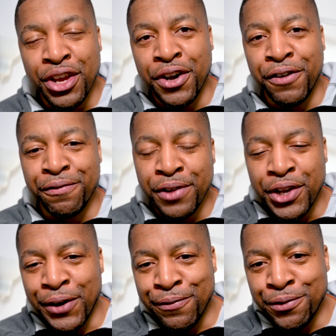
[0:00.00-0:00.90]
of
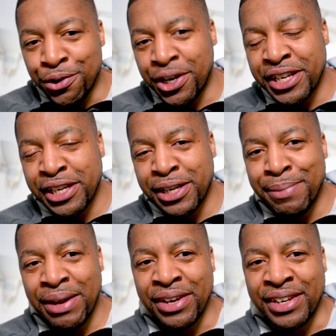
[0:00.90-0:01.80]
looking at the
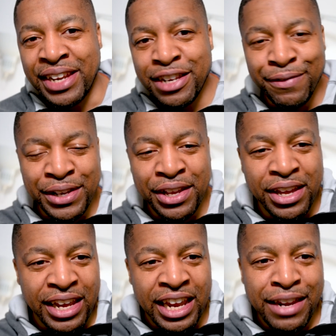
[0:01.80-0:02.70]
mountain, anything
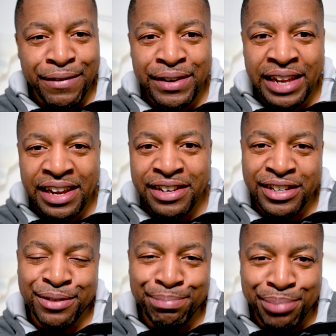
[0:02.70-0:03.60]
that can
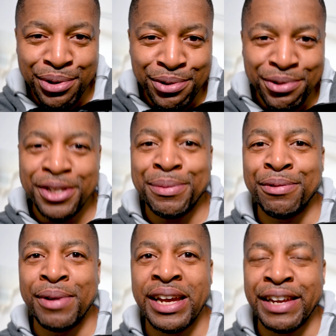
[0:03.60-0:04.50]
just pull them
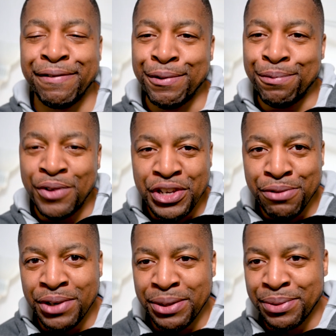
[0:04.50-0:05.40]
away from what you
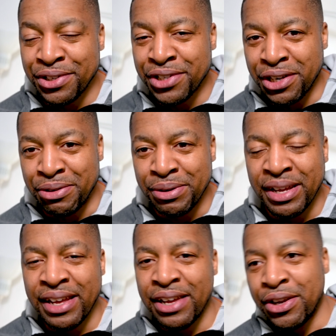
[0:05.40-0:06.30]
want them to show,
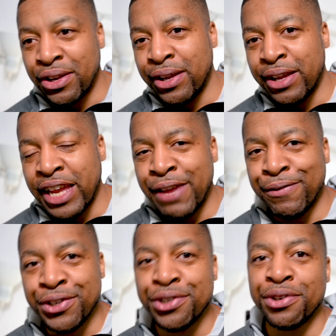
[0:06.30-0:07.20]

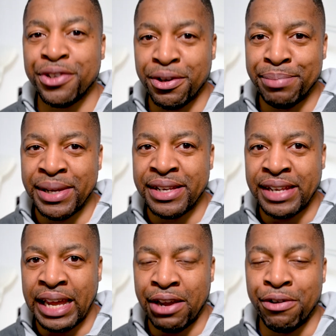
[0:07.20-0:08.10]
either should not be
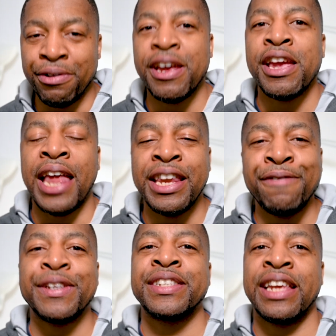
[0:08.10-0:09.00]
there, and
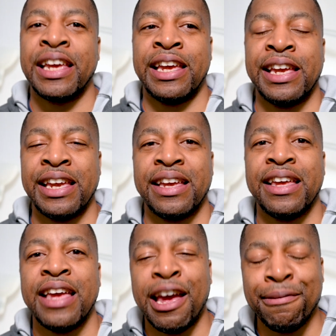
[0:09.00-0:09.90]
if it's there
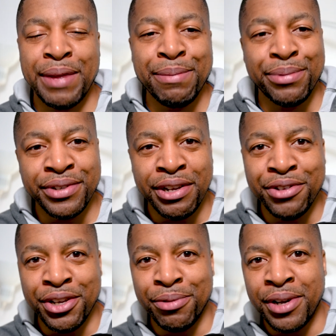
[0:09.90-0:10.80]
and people know
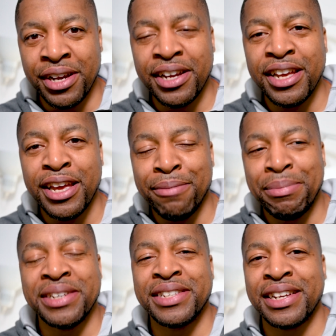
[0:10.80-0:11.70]
your work,
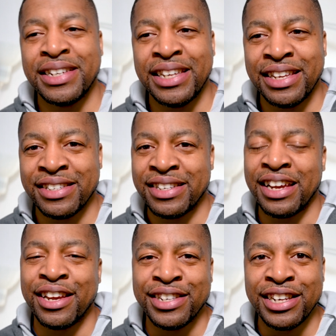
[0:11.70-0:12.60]
basically it's
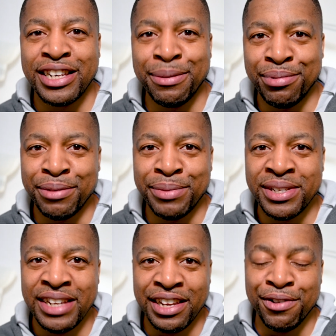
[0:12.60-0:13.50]
like a deliberate
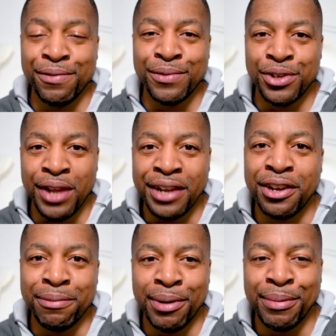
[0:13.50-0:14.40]
mistake. You've done it
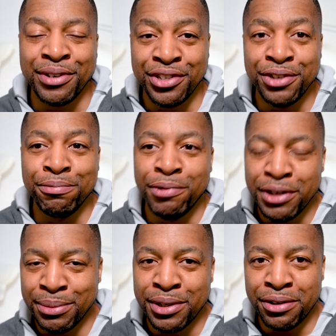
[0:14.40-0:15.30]
on purpose because you want
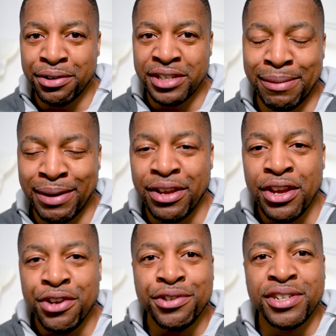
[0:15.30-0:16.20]
them to look But
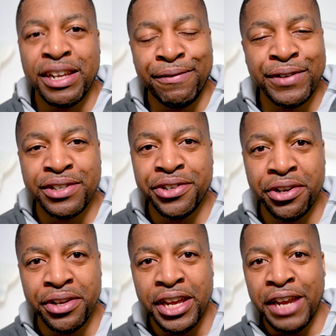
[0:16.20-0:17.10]
usually if it's
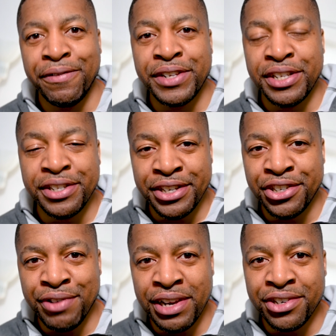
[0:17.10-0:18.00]
a
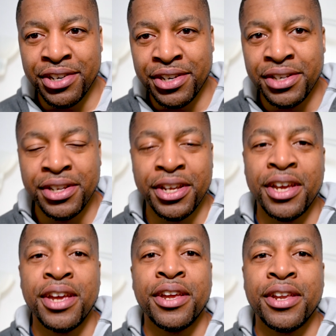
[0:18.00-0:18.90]
distraction,
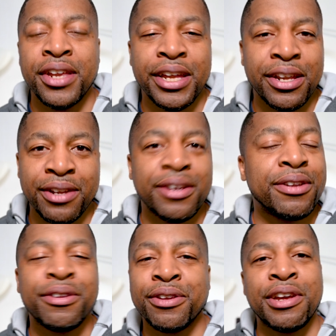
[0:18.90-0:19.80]

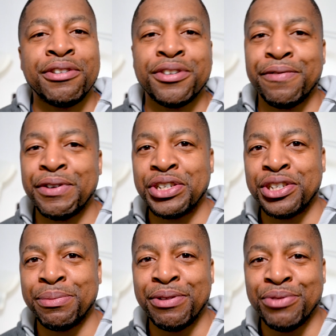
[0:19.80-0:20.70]
go to
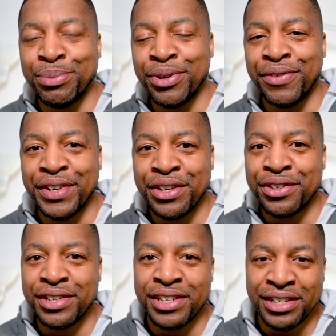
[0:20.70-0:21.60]
Photoshop and remove it
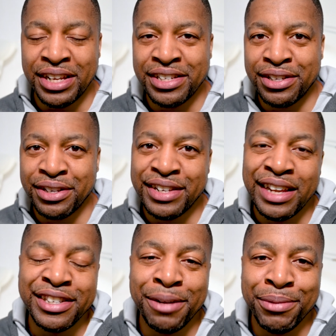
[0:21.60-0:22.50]
usually. So
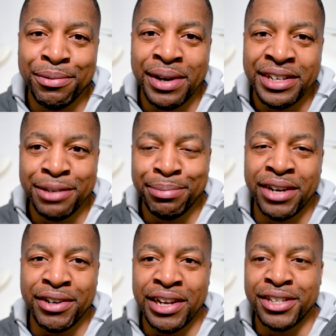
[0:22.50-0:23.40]
that's number 1, is
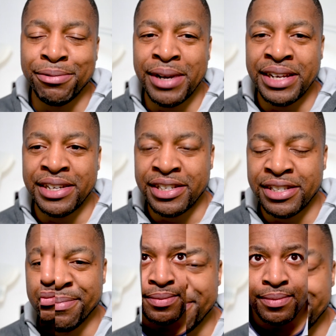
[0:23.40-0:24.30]
background awareness.